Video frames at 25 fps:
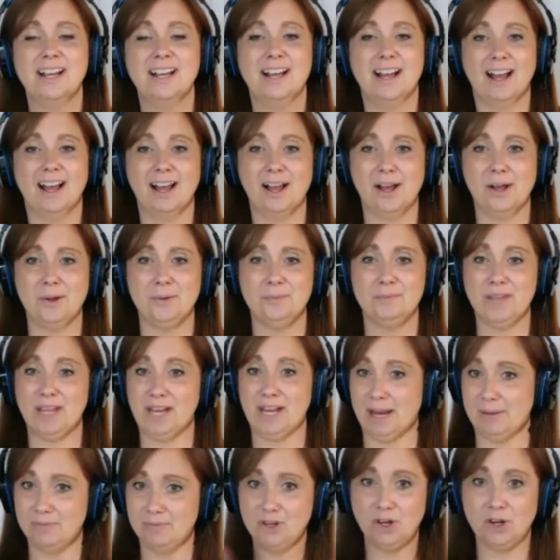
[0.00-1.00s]
And
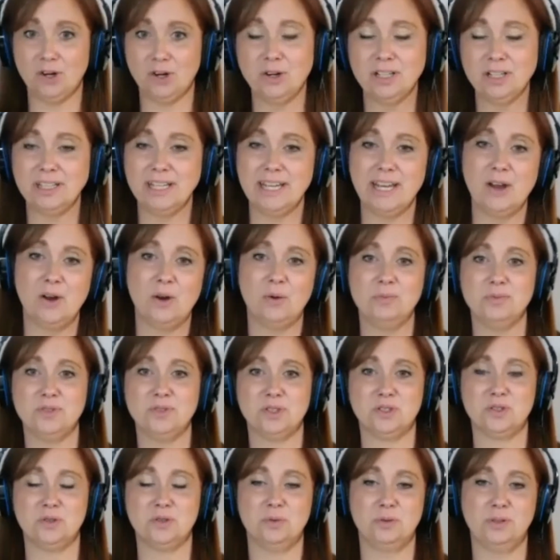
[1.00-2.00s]
I'm currently
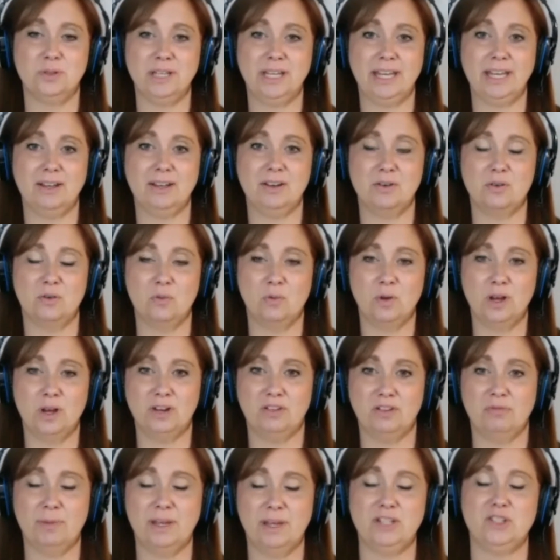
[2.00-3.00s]
homeschooling one
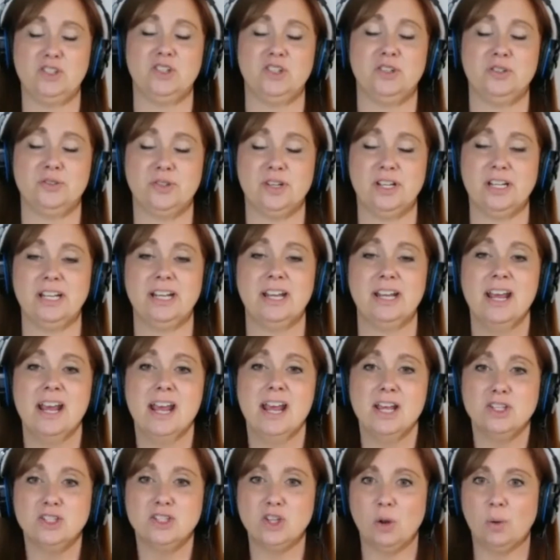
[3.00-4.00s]
of my children.
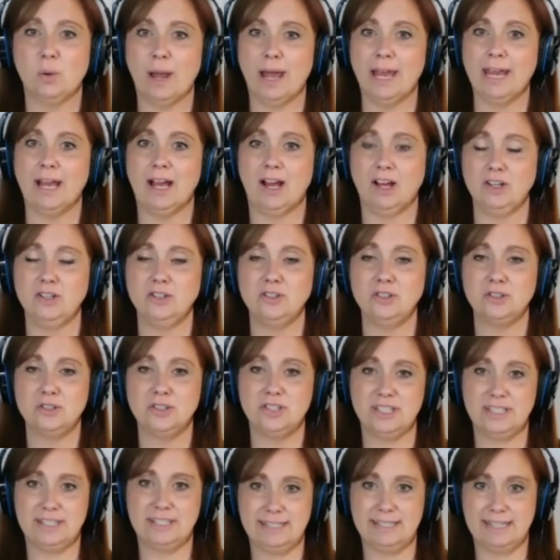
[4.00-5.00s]
So I
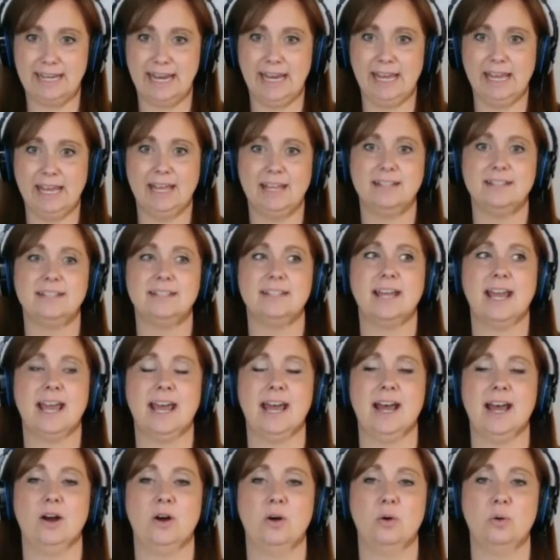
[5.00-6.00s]
understand
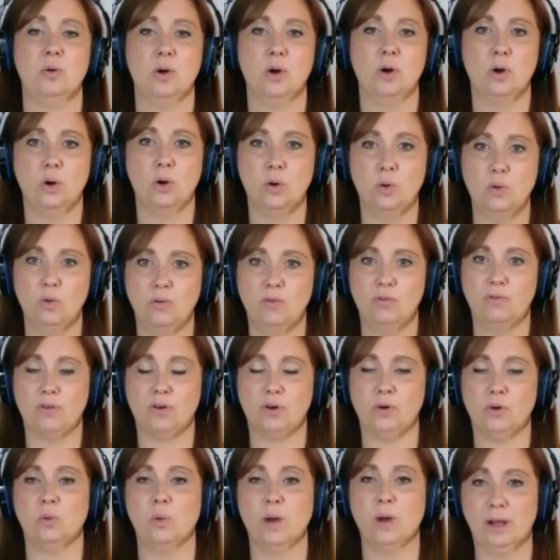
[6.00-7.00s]
how
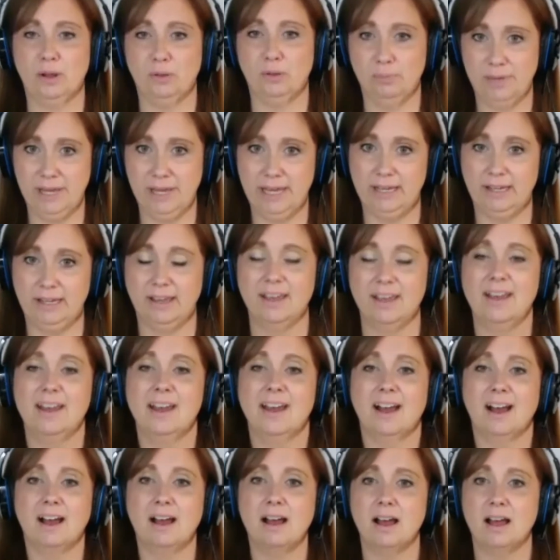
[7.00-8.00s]
overwhelming
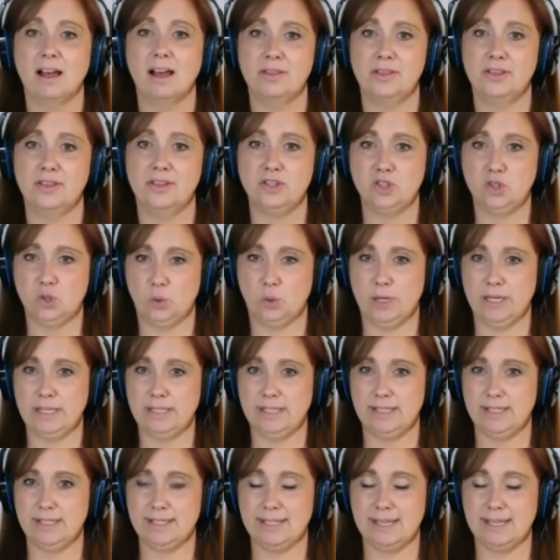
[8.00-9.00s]
the
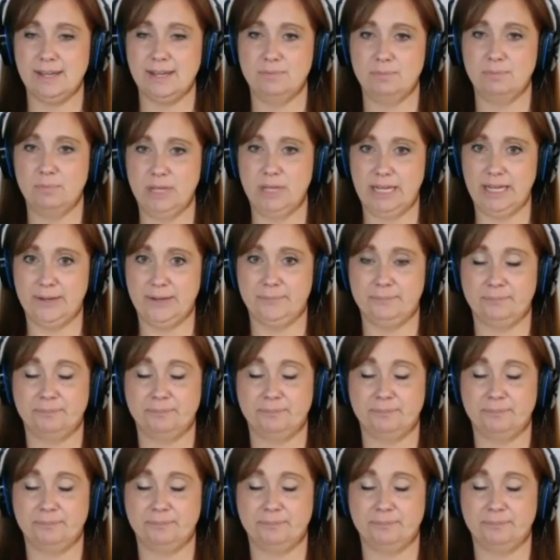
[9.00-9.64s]
choices can be.